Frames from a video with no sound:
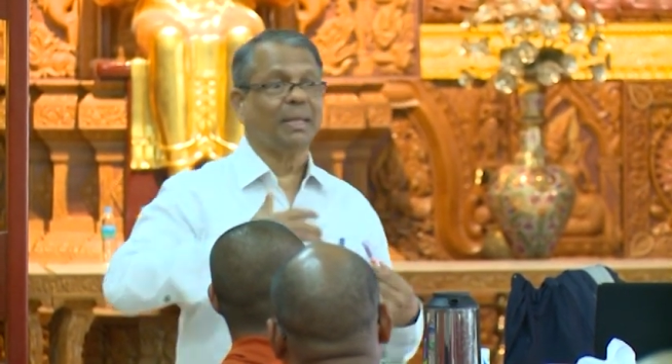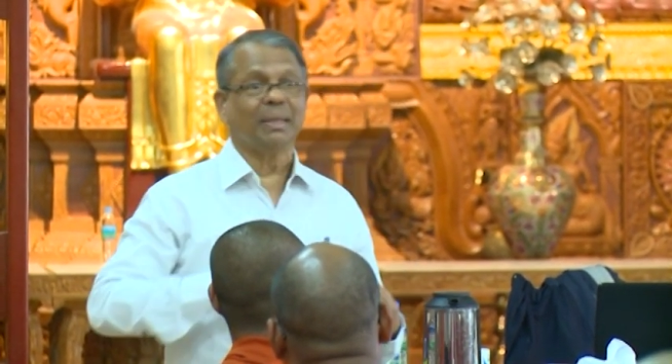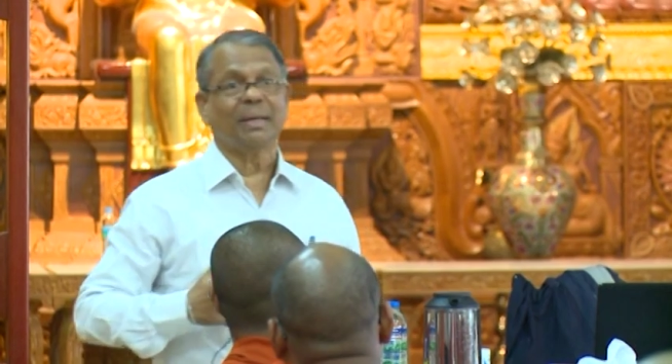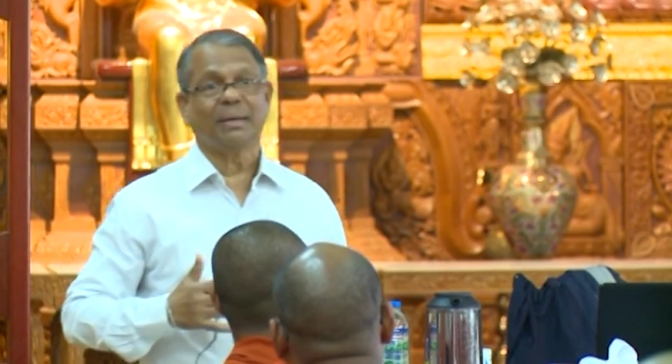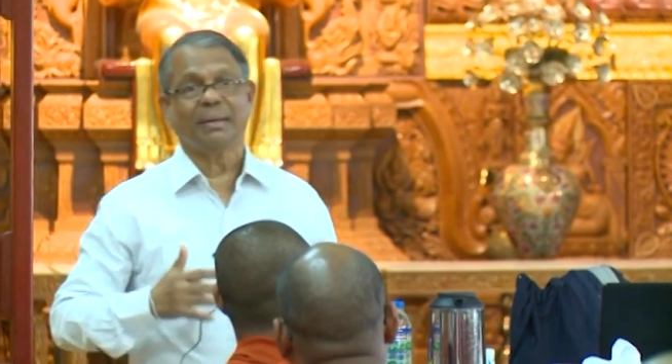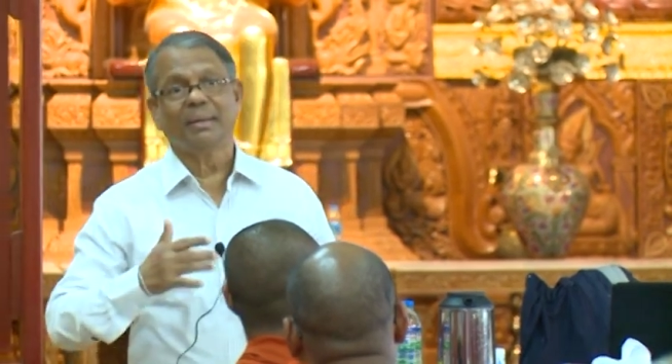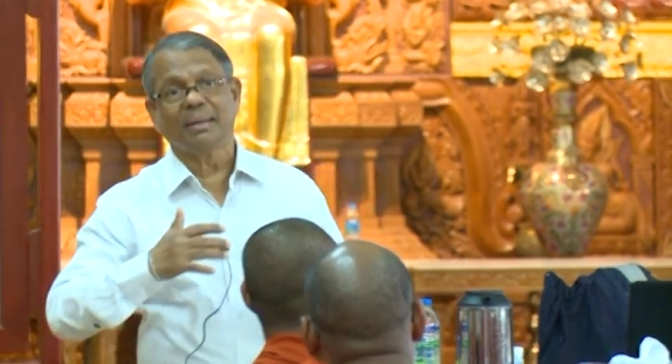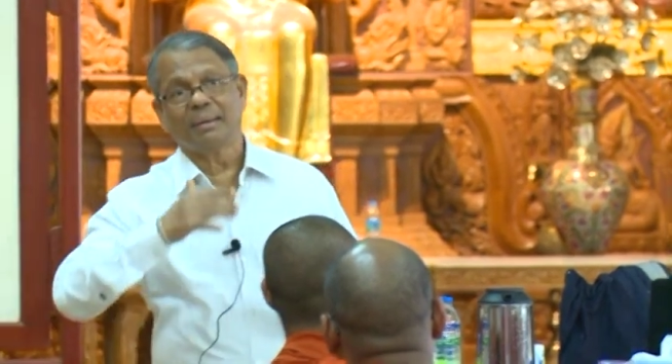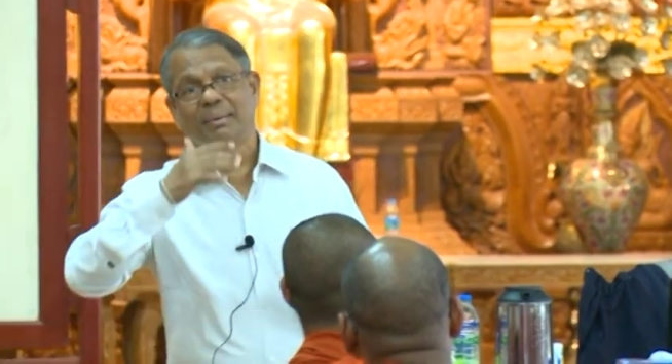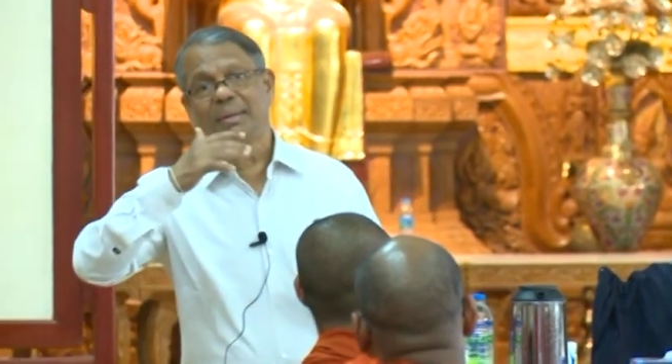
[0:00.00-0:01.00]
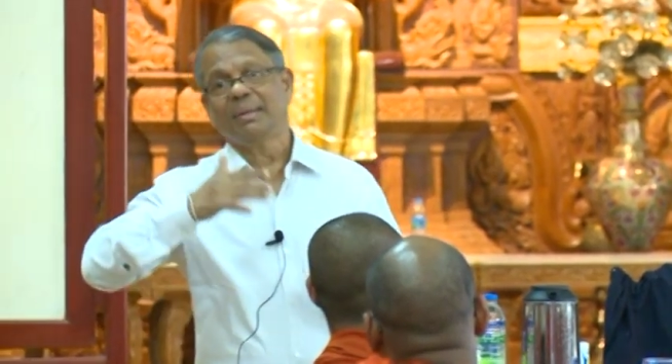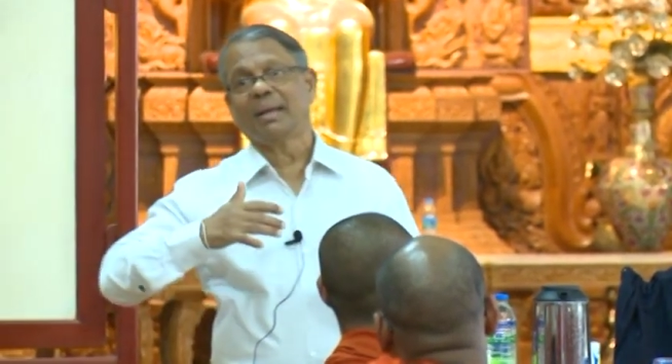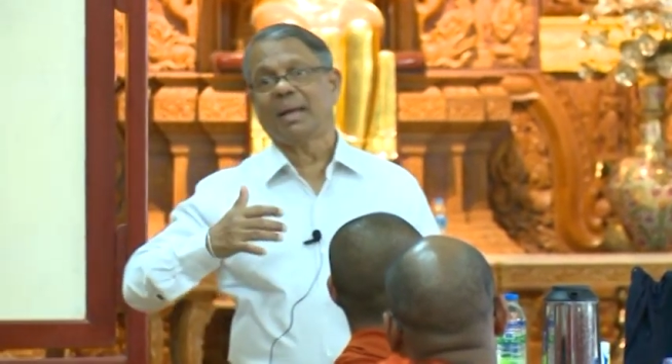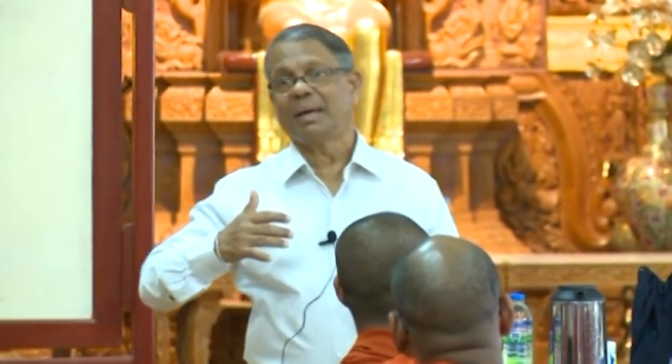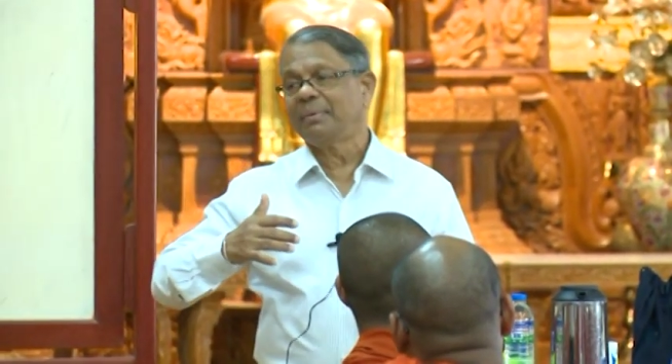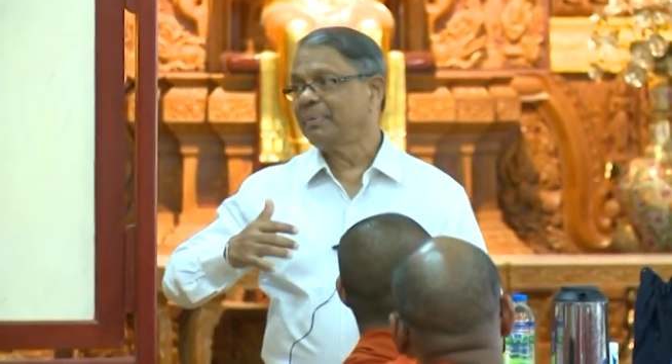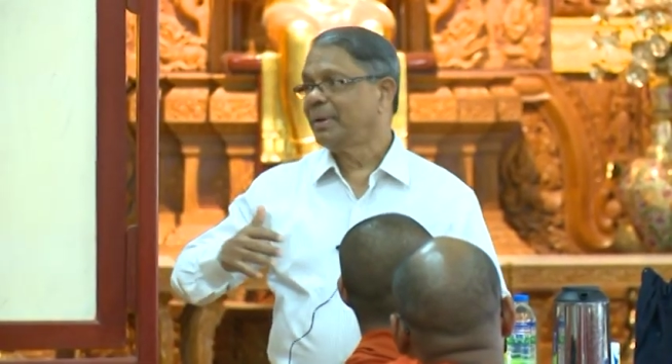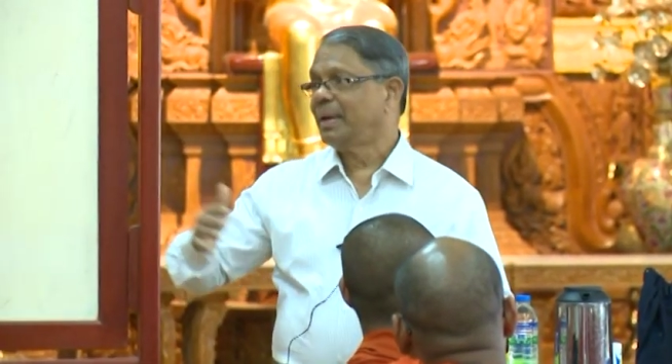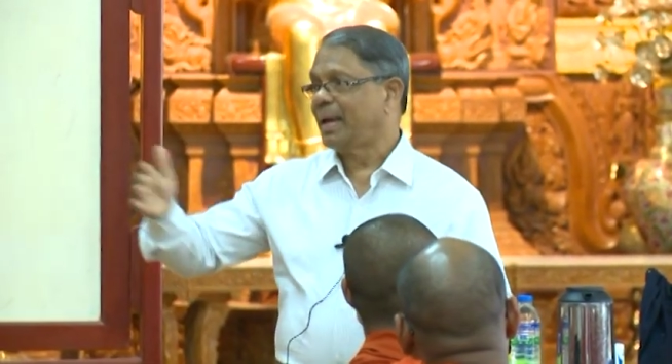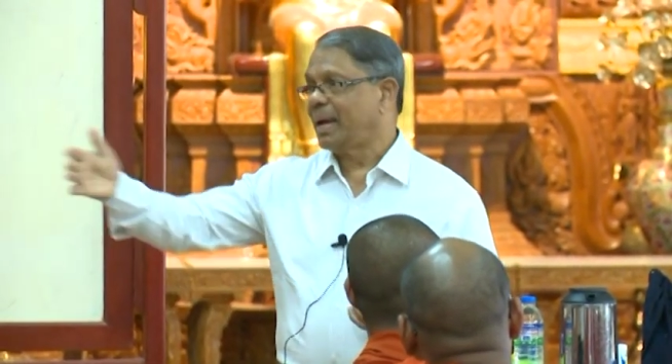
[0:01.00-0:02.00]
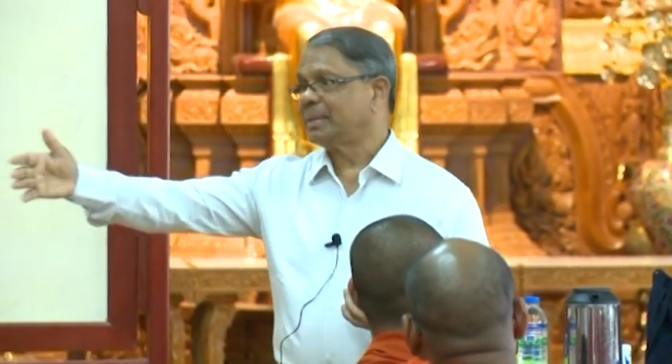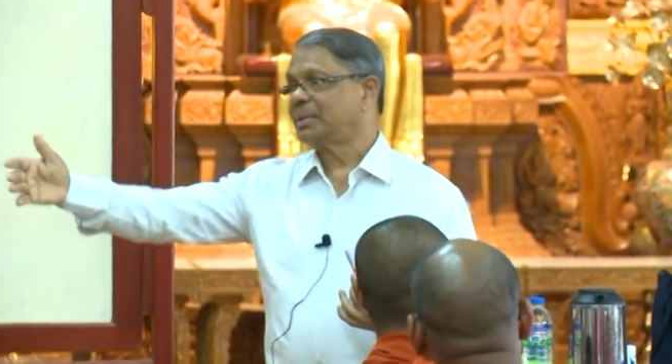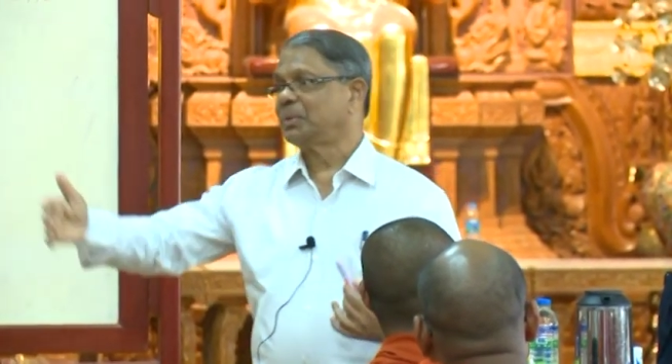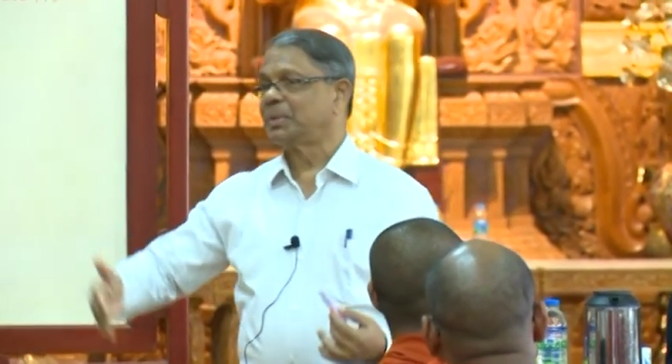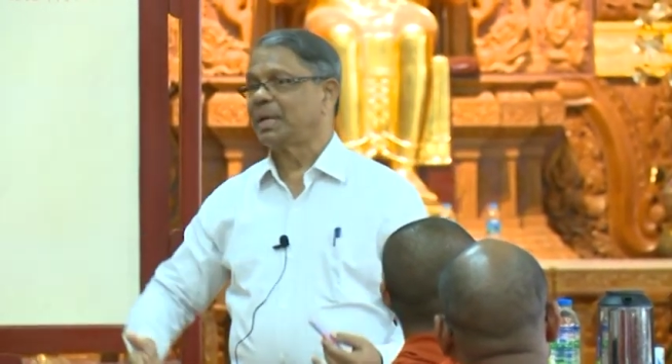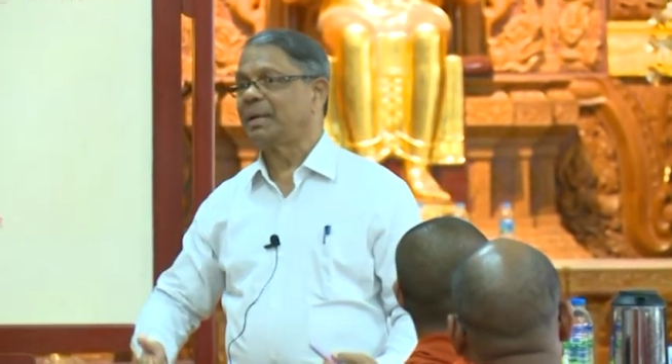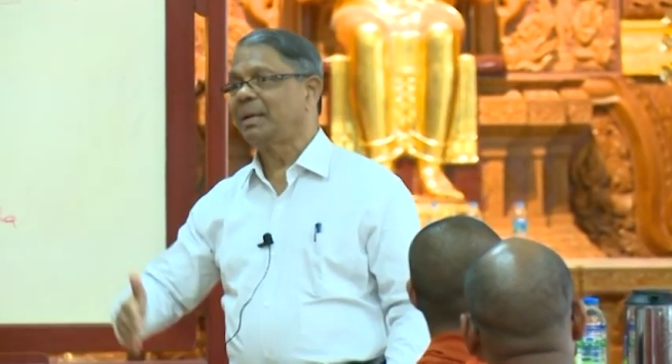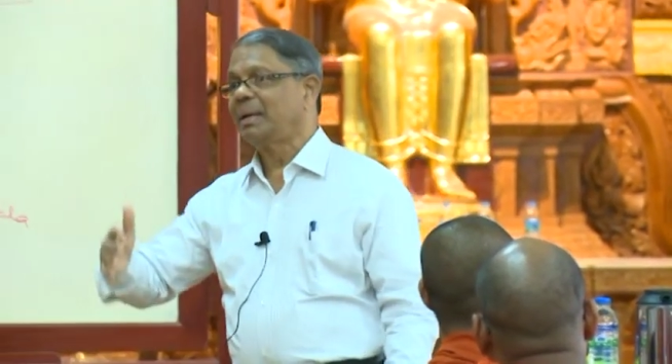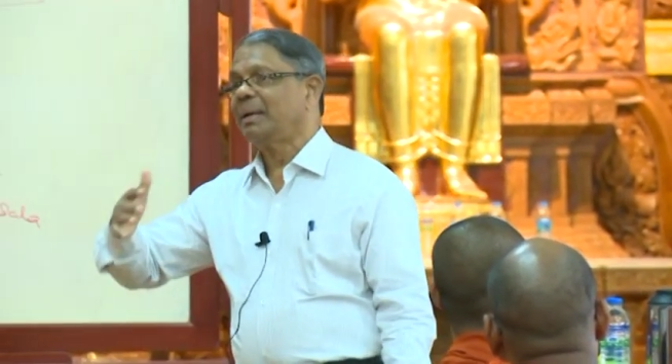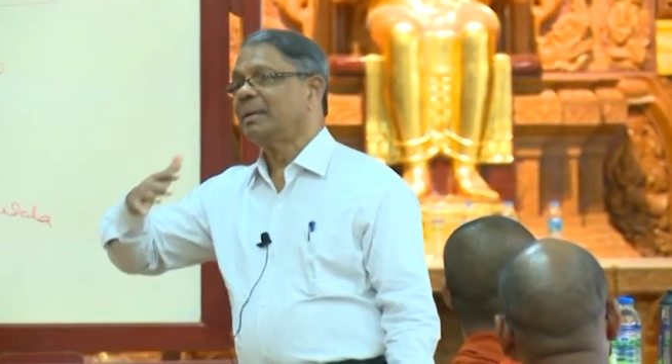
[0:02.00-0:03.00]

in the life, as you said,